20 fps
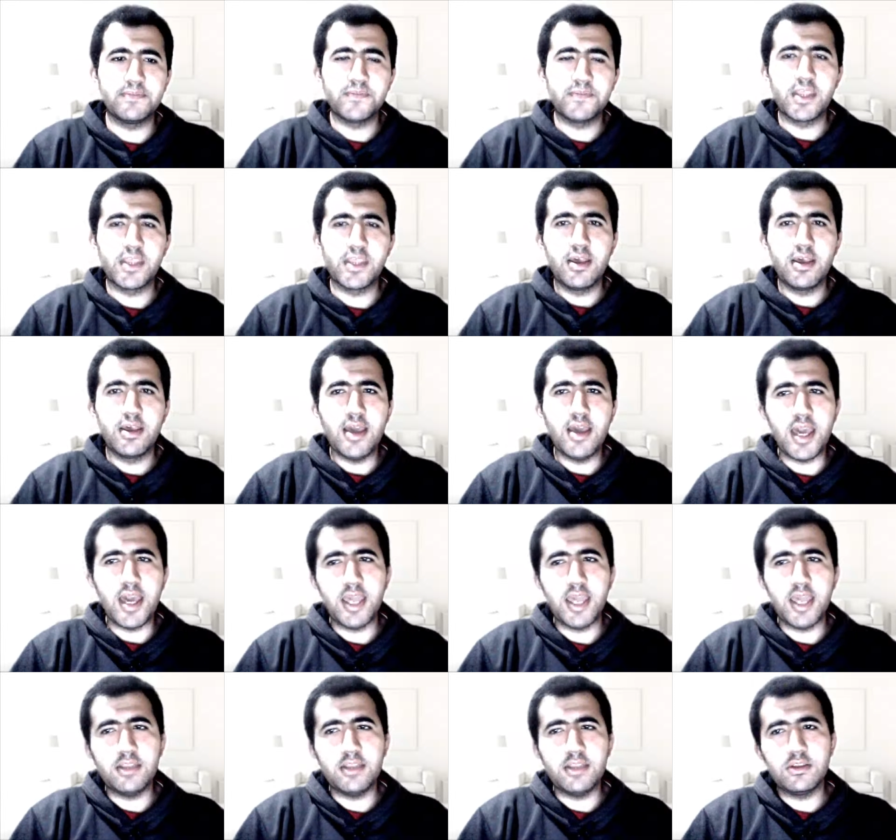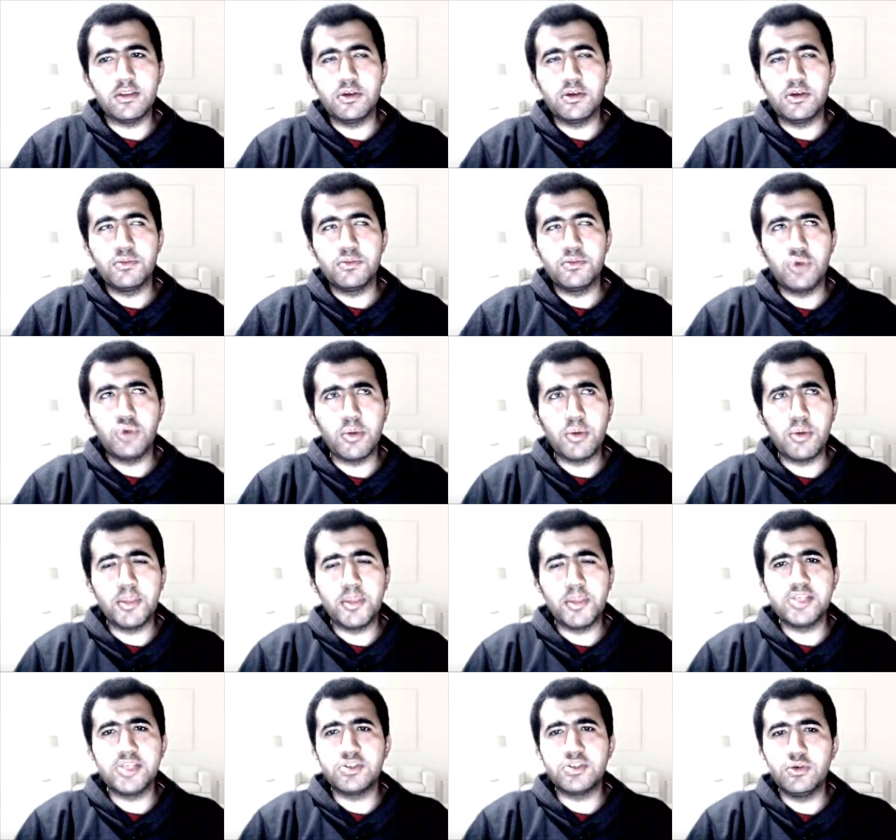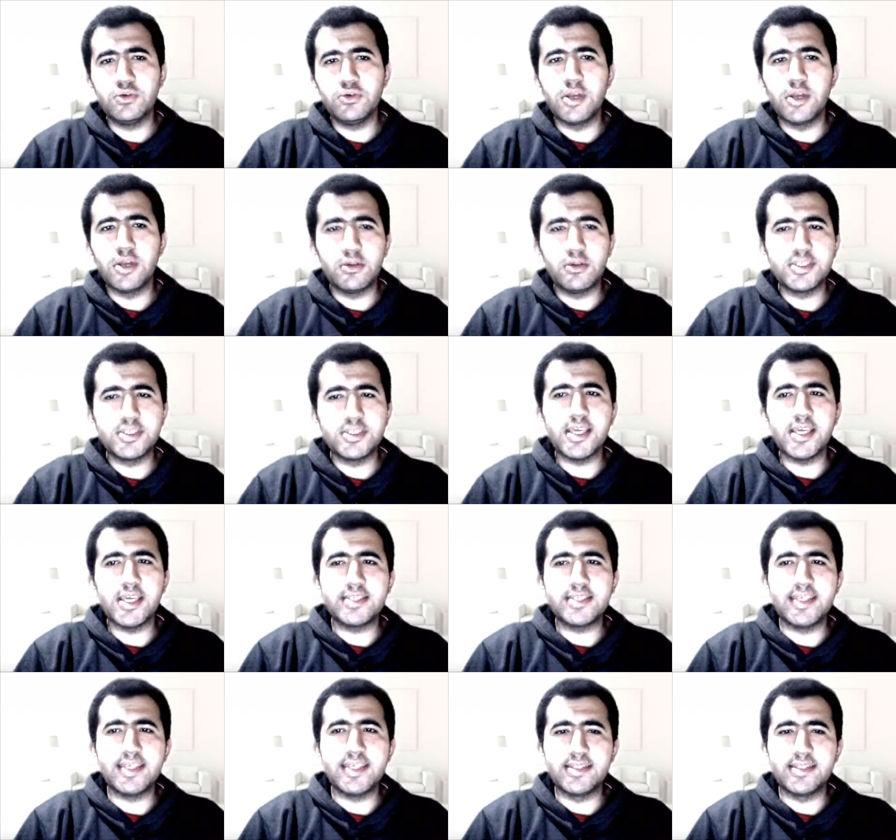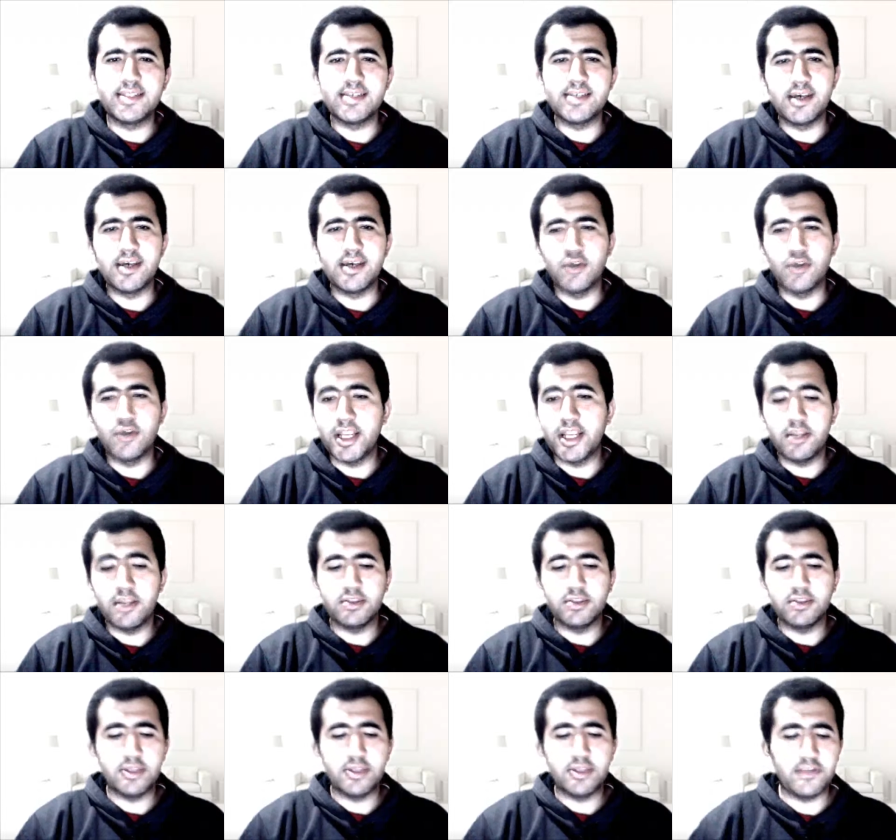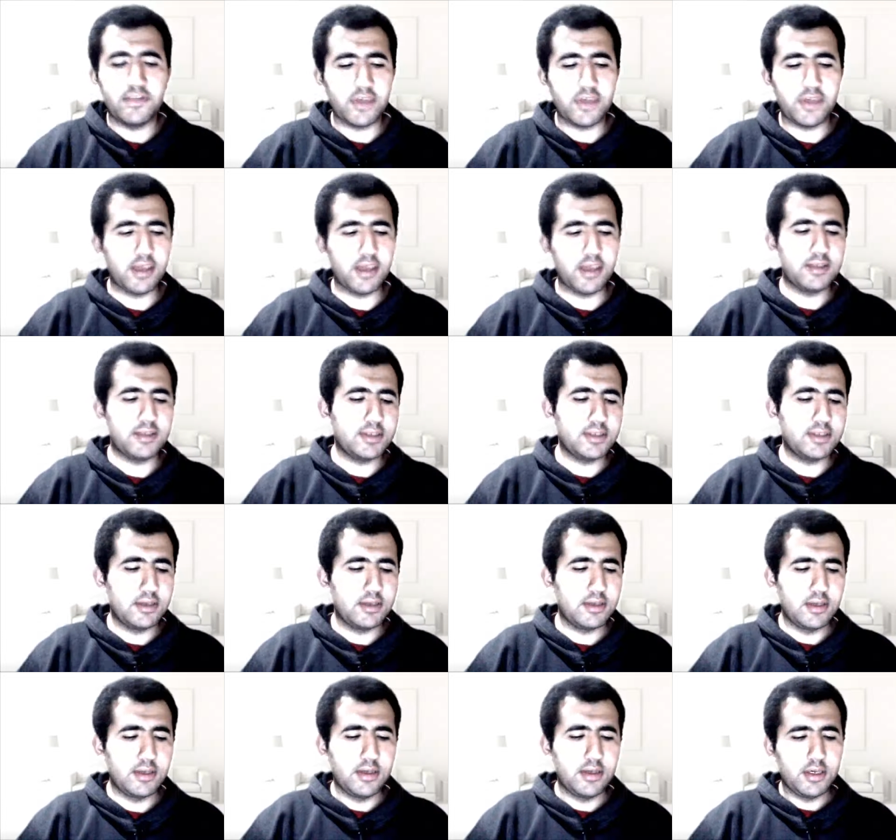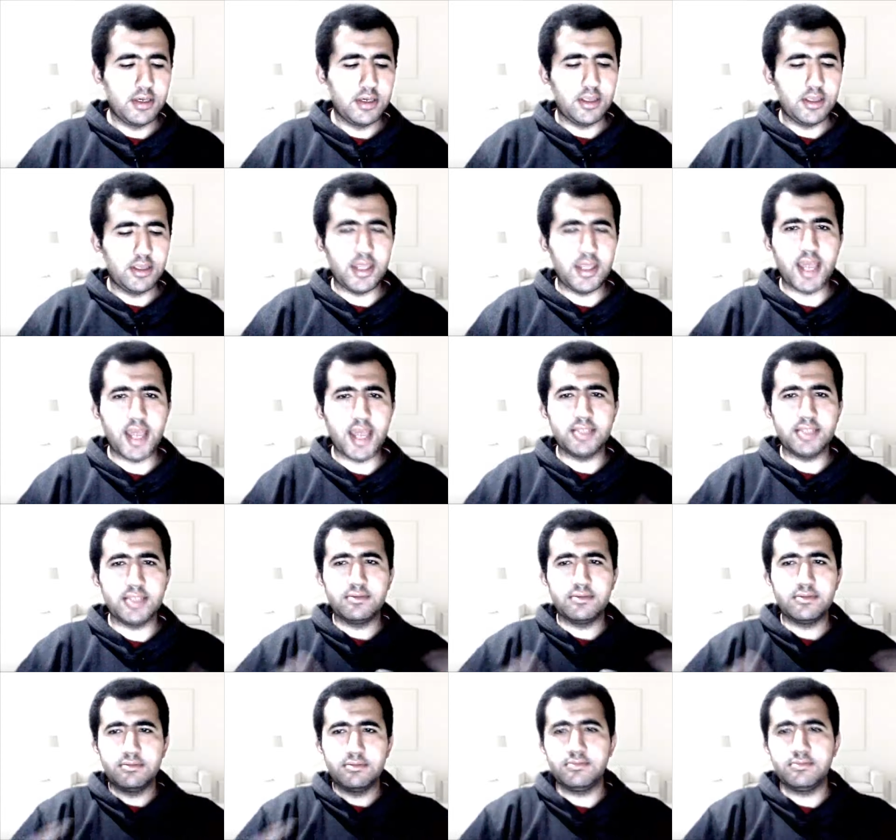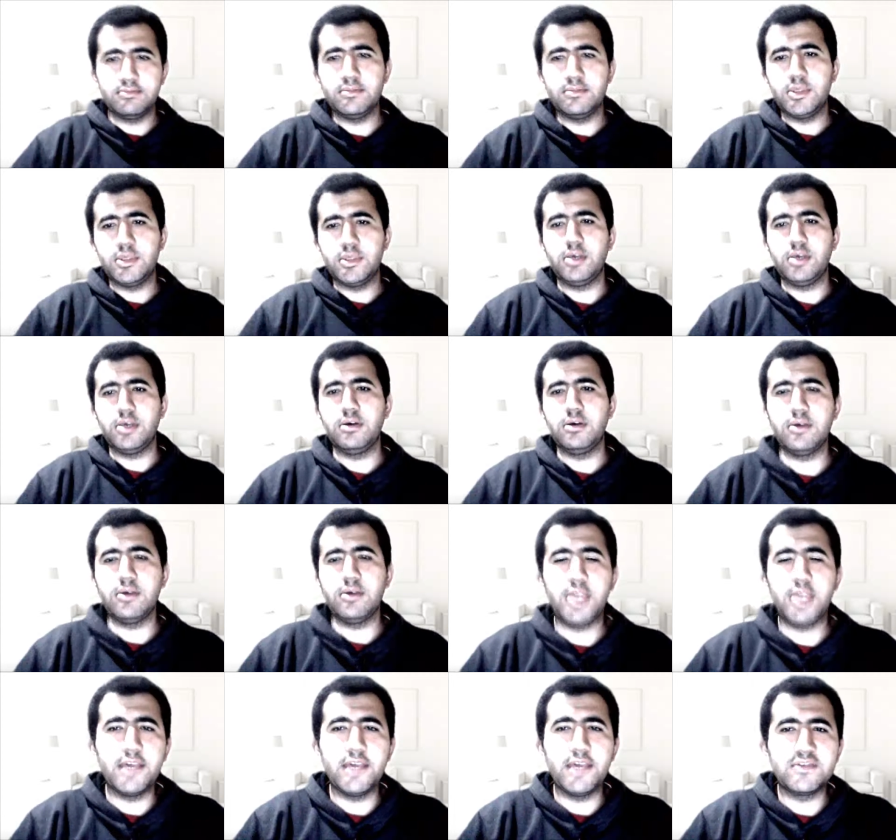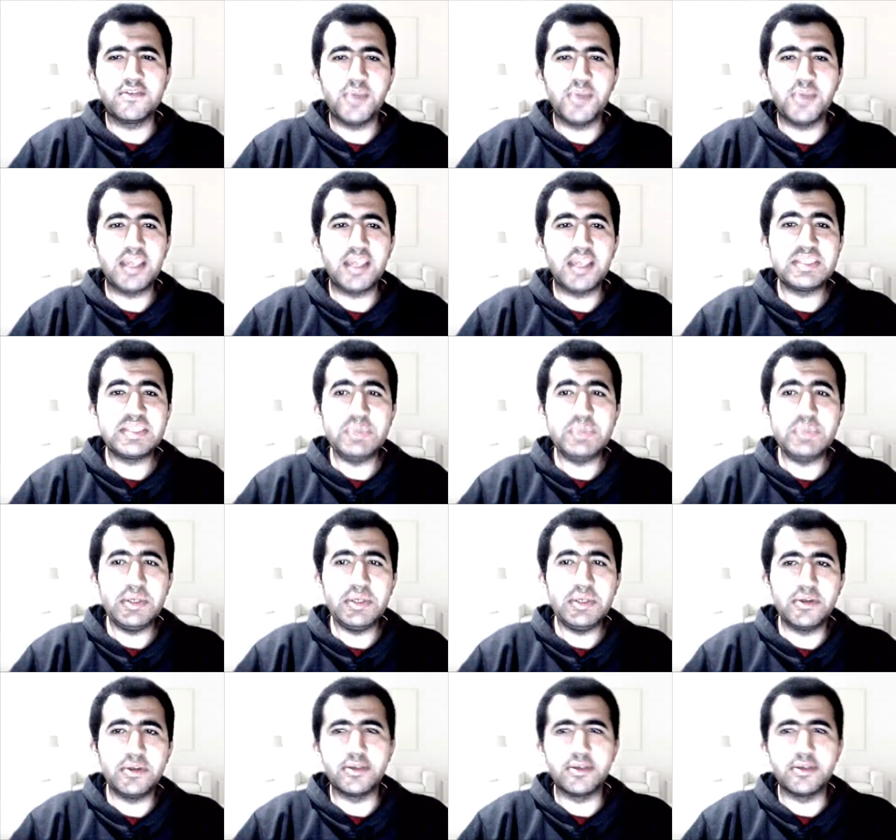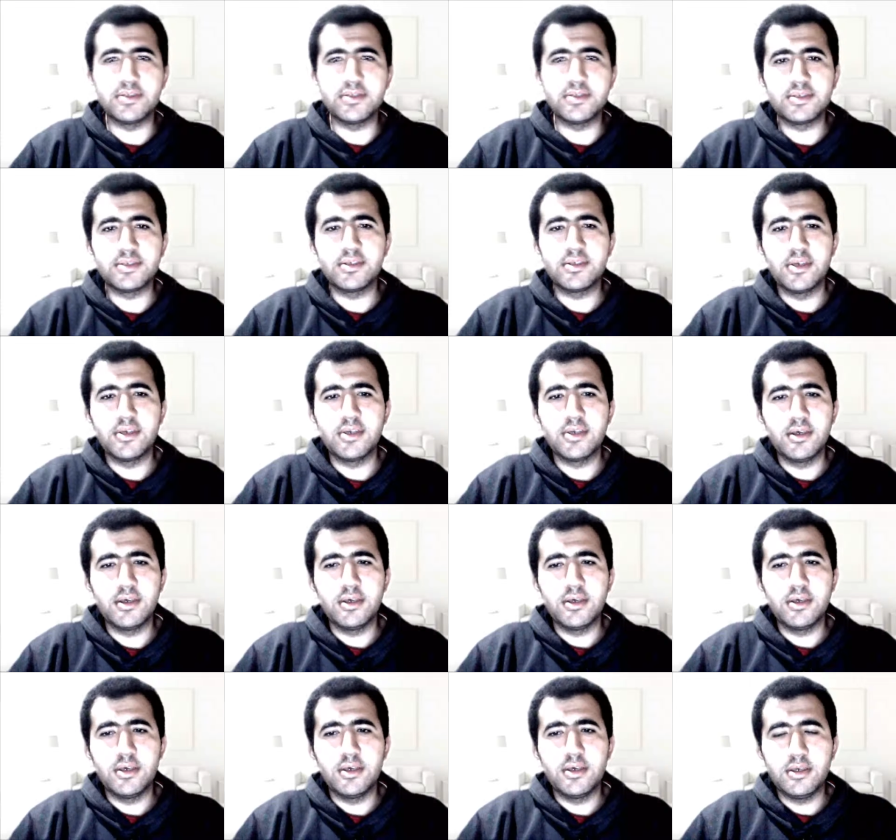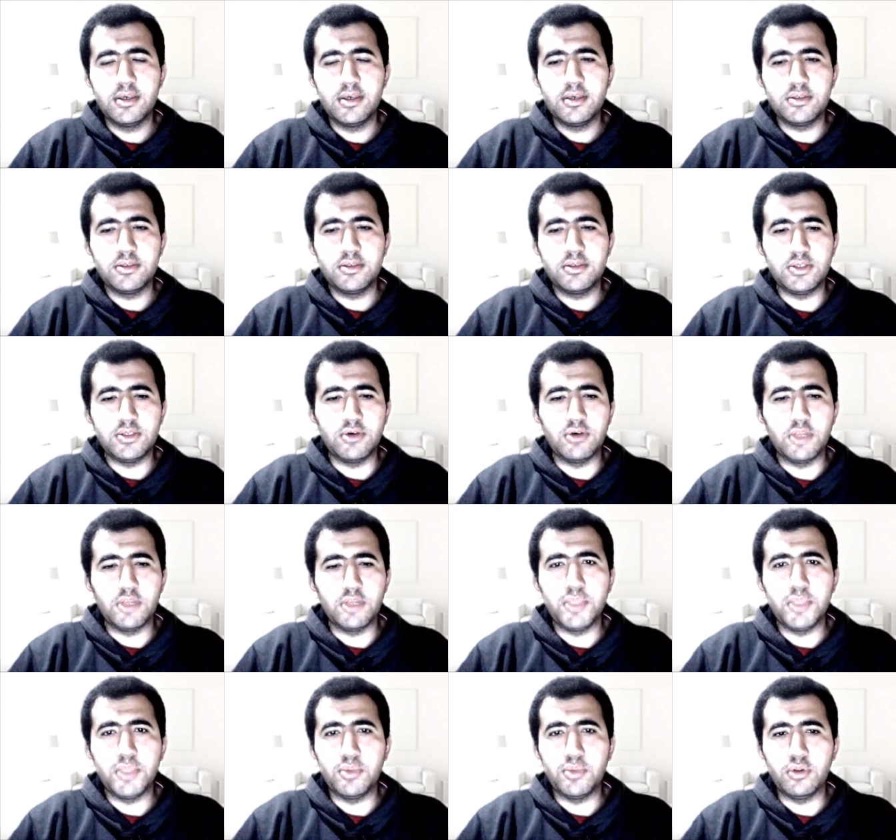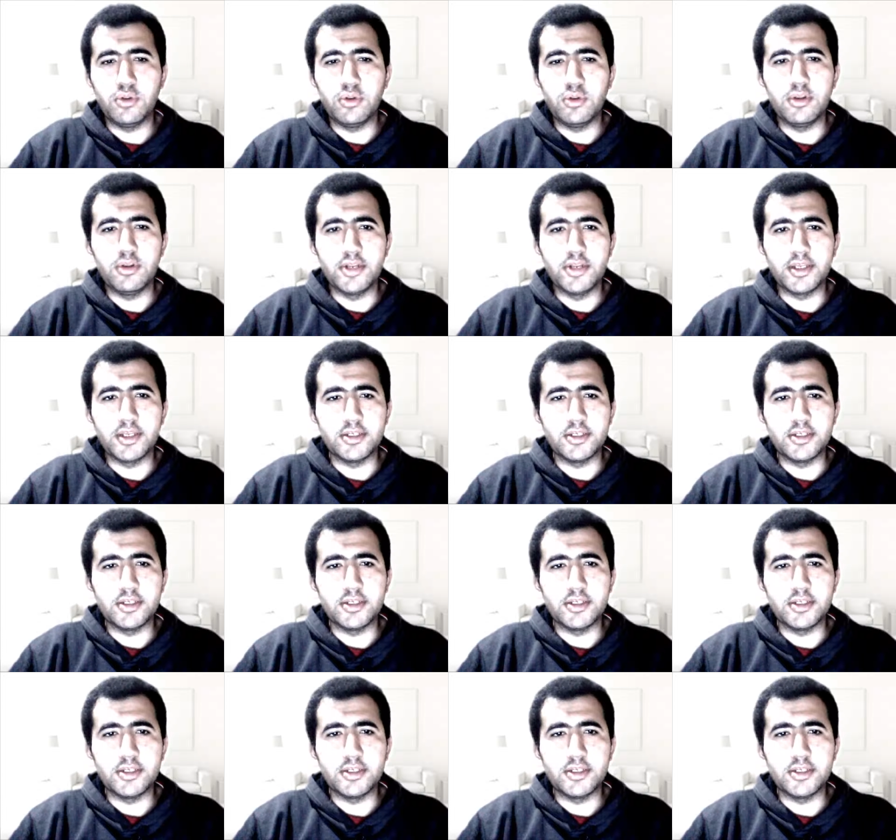And probably soon I will take CELTA or another certificate that uh, gives me experience to help people learn English.